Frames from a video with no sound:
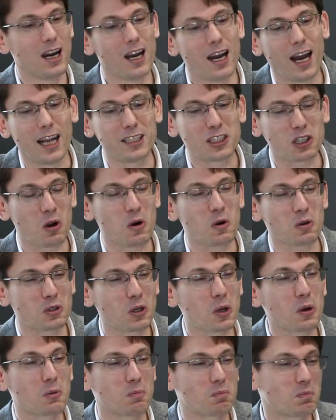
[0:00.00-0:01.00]
And
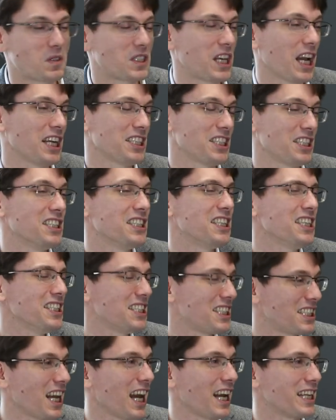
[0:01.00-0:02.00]
so yes, in this
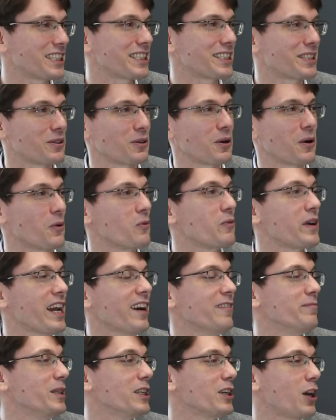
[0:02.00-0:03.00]
sense, you know, we
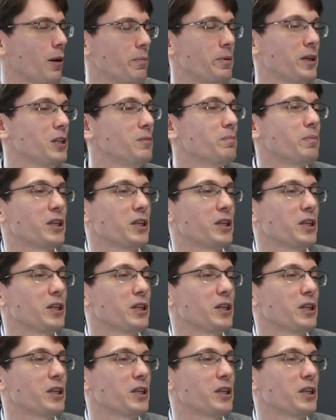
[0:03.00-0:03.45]
have been copied.